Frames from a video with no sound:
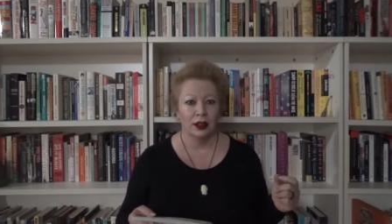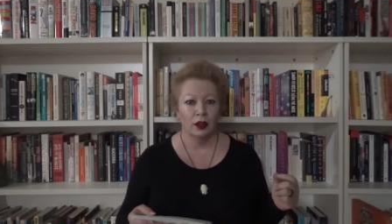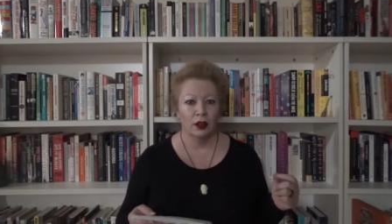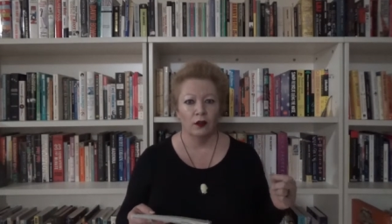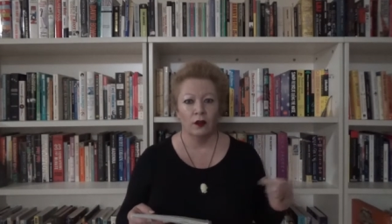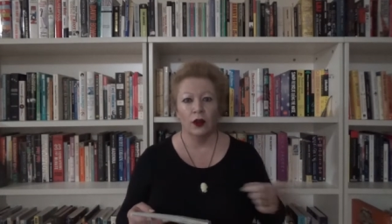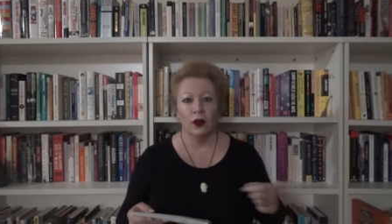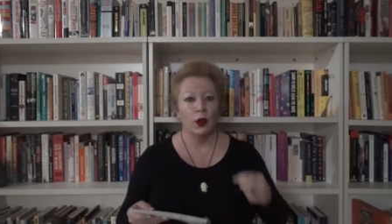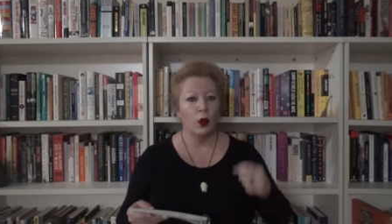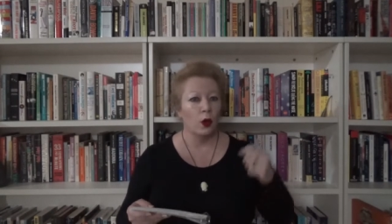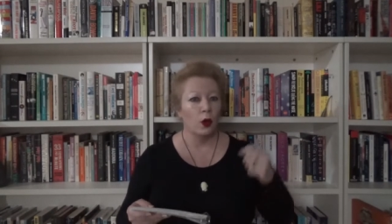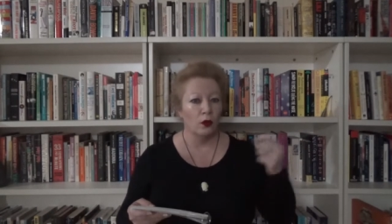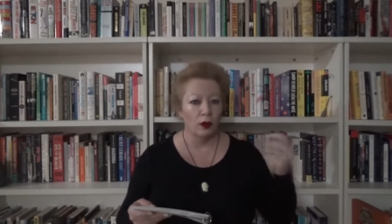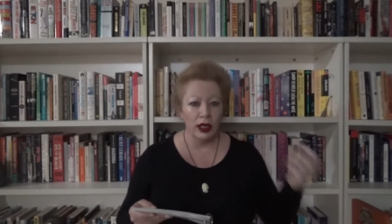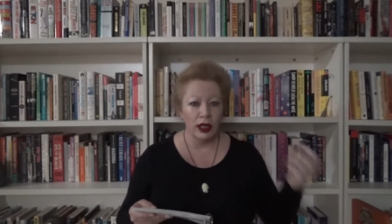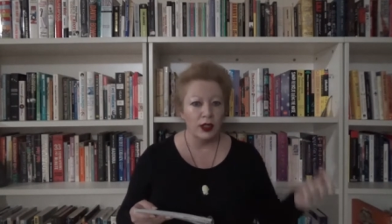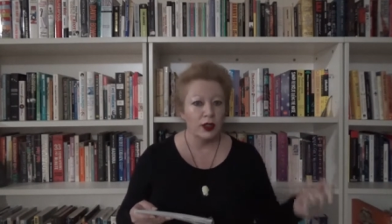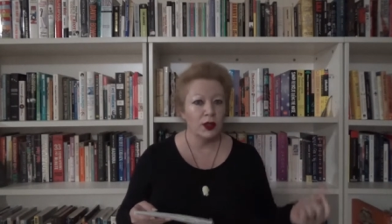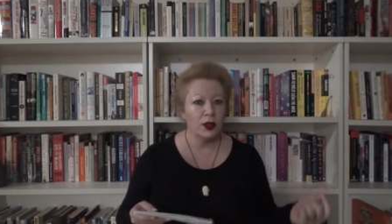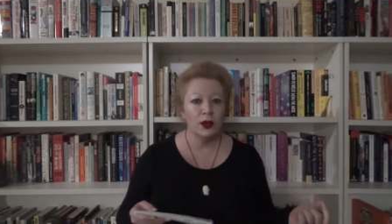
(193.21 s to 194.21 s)
for your
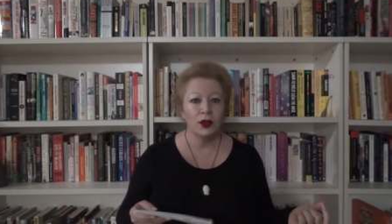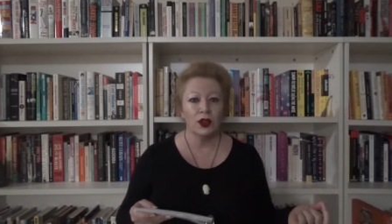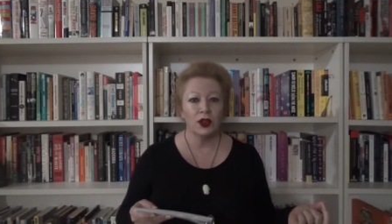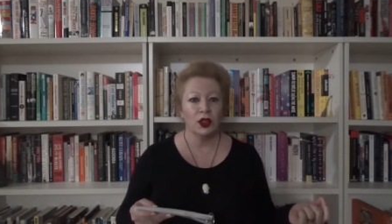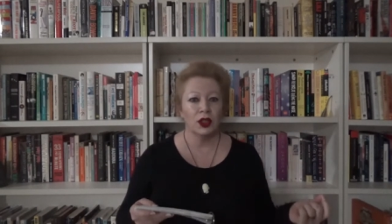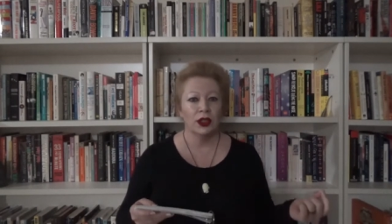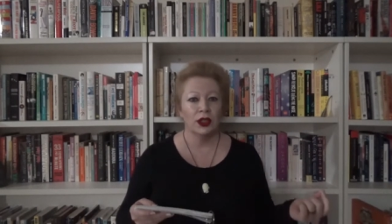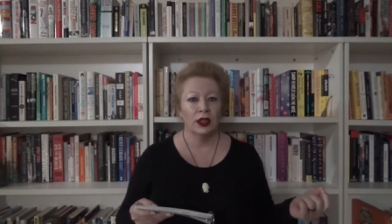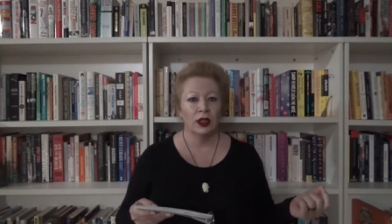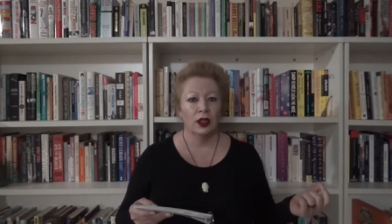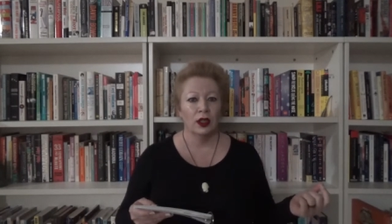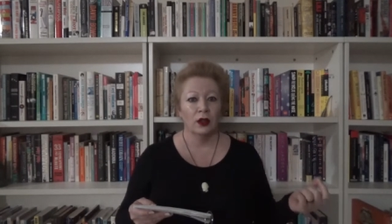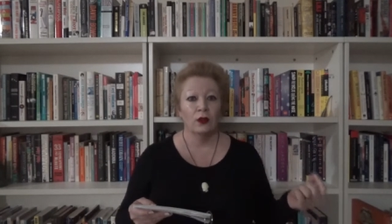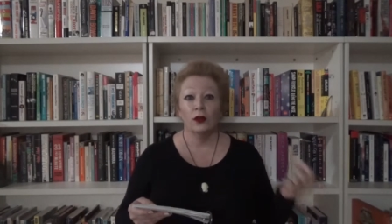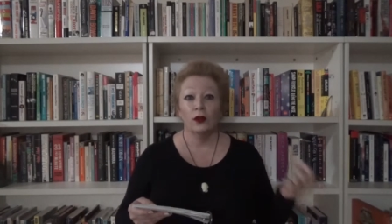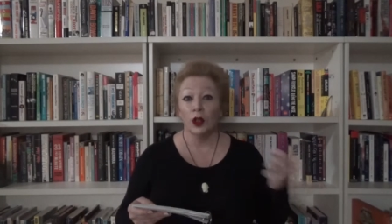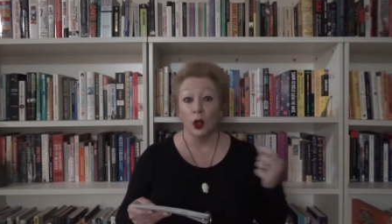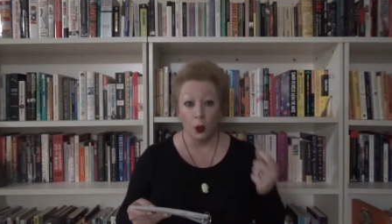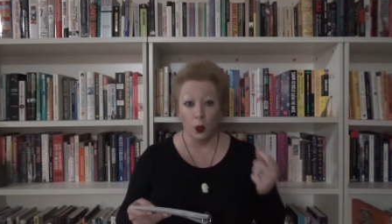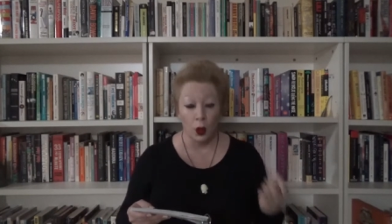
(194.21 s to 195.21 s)
research,
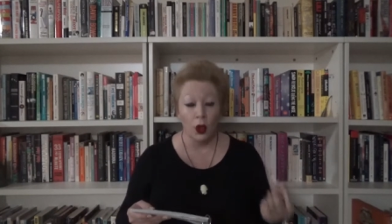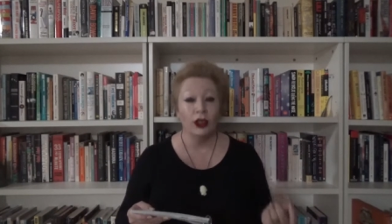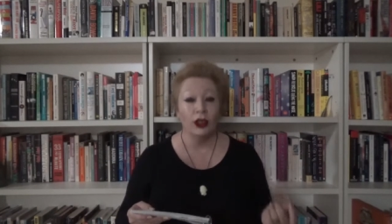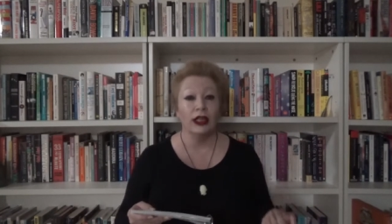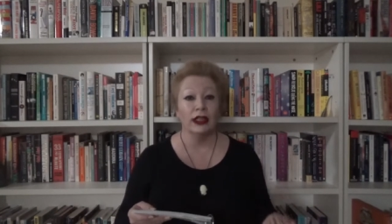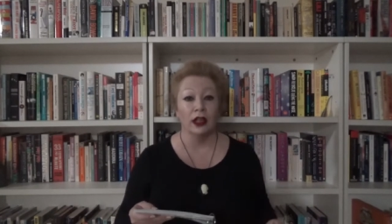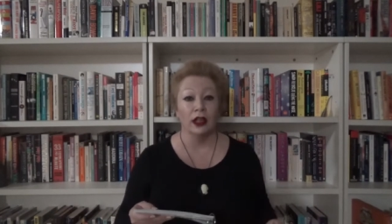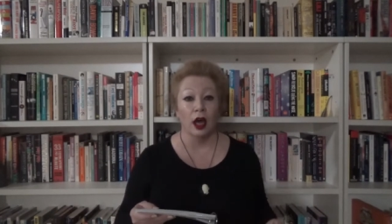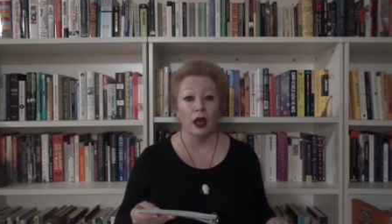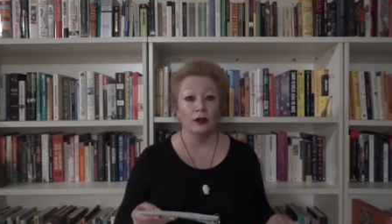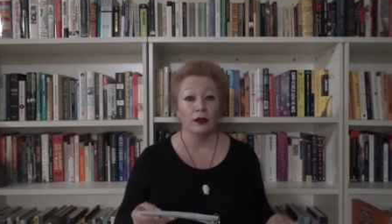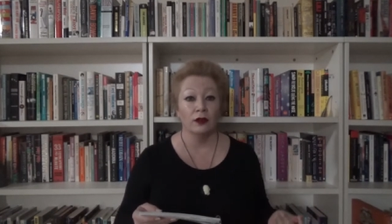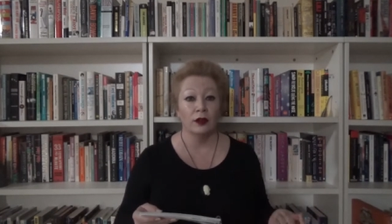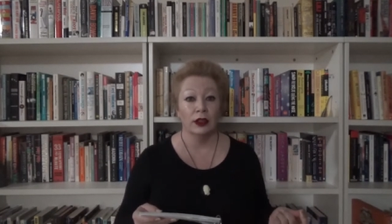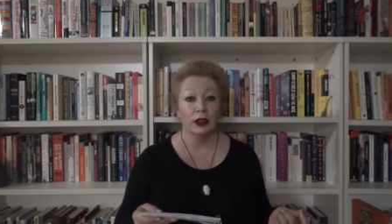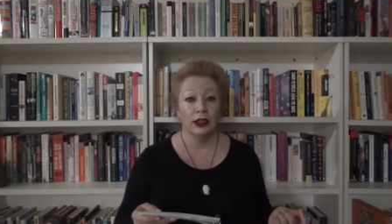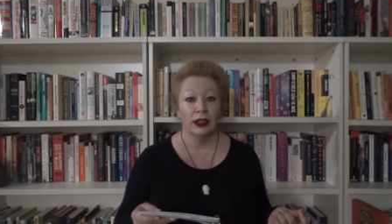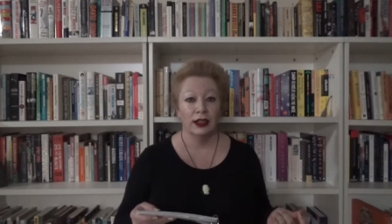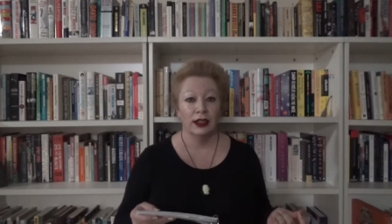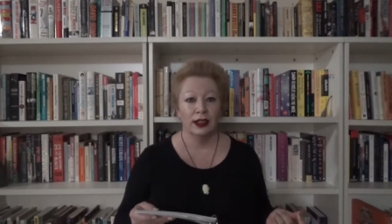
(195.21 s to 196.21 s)
for your working life,
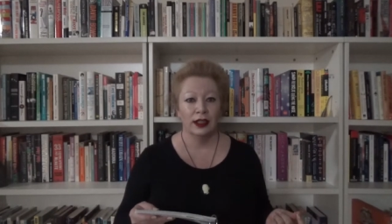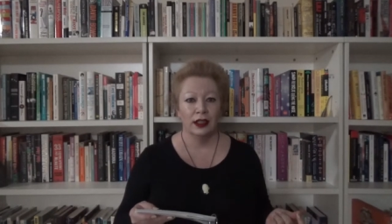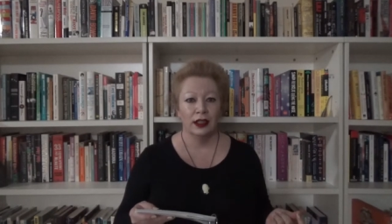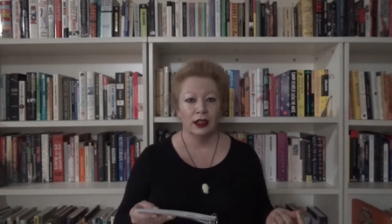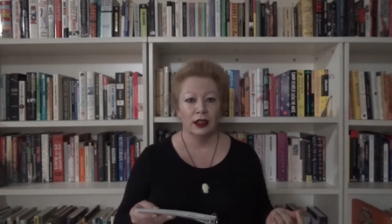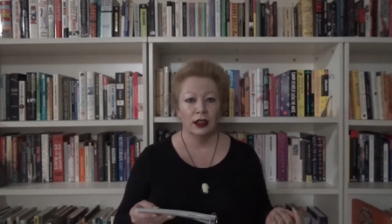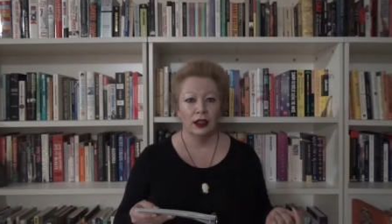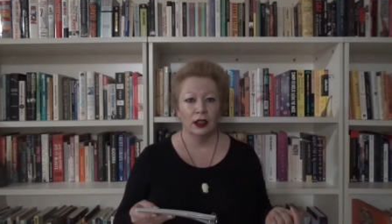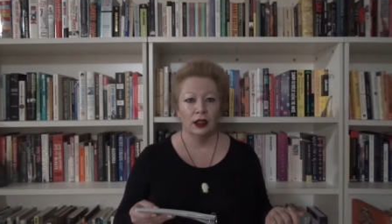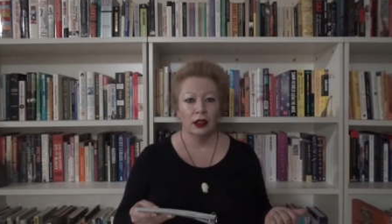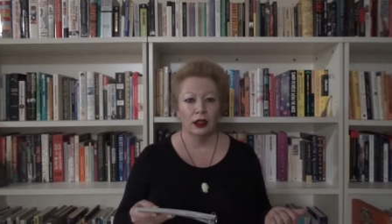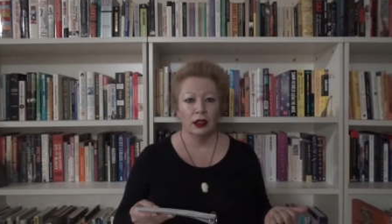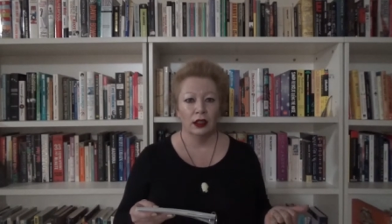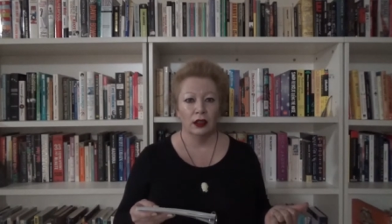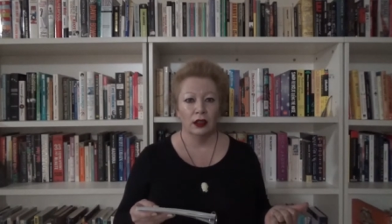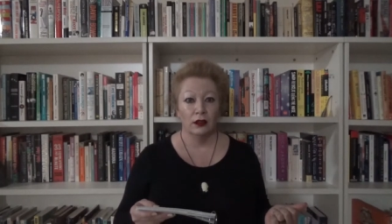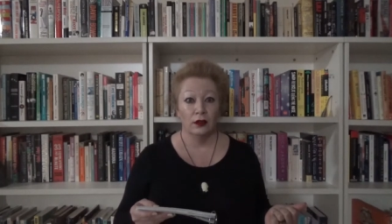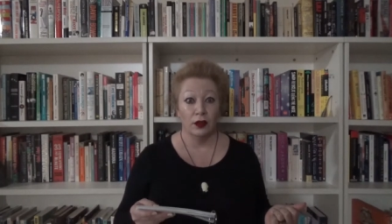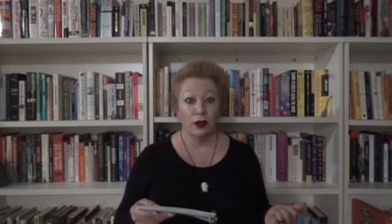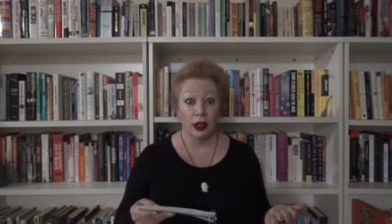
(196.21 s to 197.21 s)

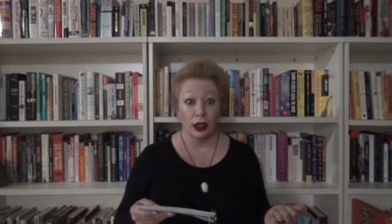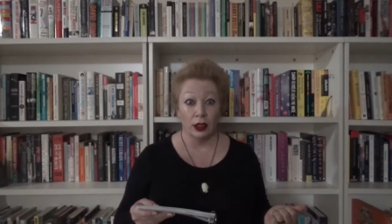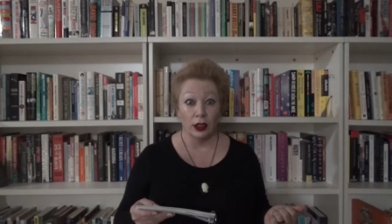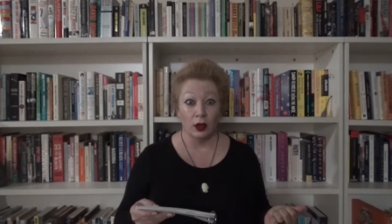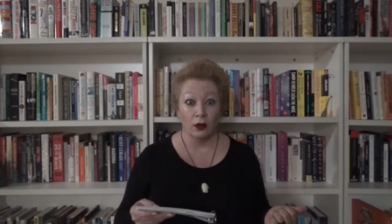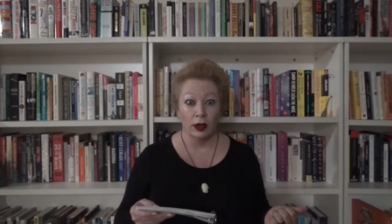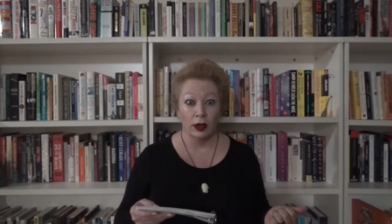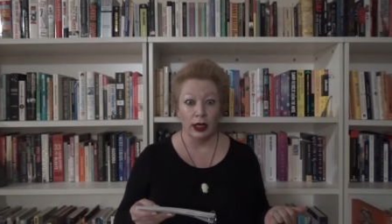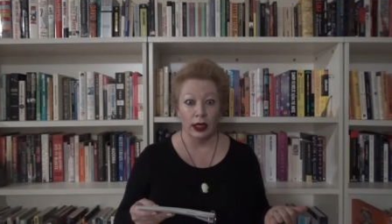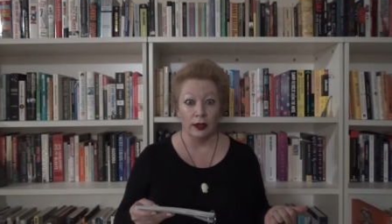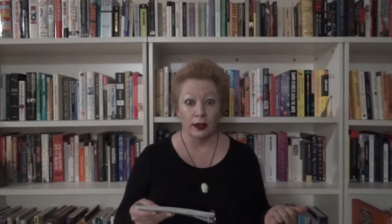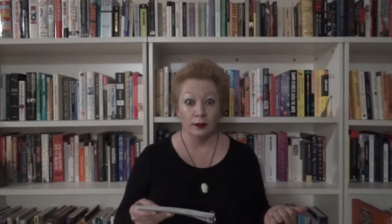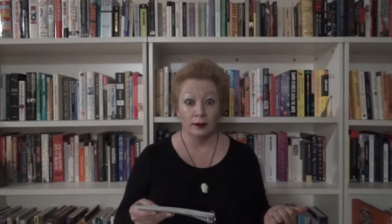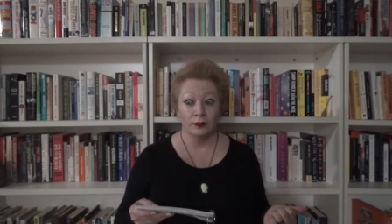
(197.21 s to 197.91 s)
for your career.